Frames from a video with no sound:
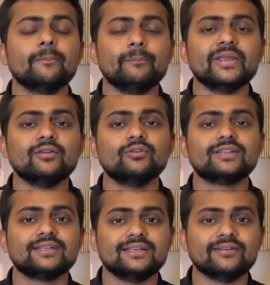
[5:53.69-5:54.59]
be with
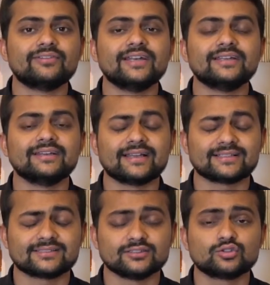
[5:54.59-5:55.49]
different
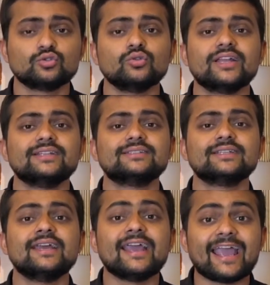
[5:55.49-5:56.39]
international students
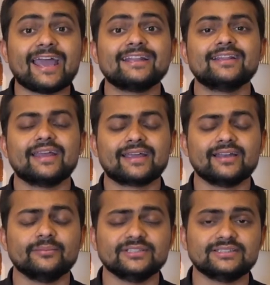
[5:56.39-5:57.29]
and the
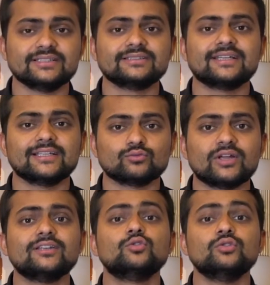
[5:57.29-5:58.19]
academicians as
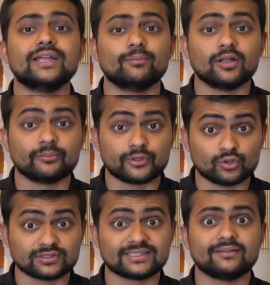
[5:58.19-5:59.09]
well to develop
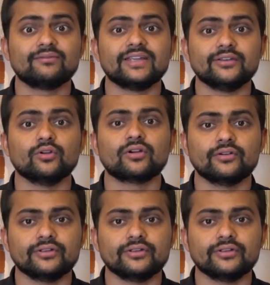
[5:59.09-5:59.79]
yourself in your career.